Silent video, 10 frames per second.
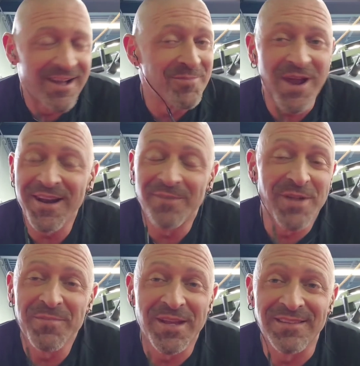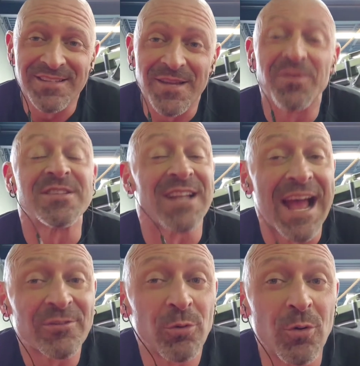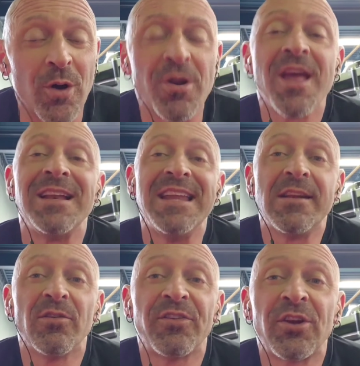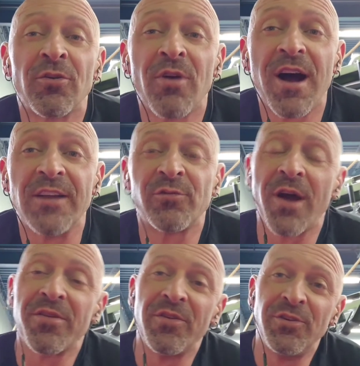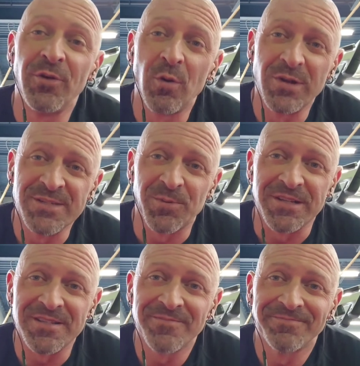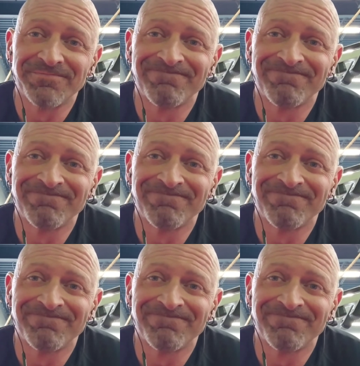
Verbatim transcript: I'm not, I'm not making this up. This is an actual quote. Needles in her eyes rather than doing wind sprints.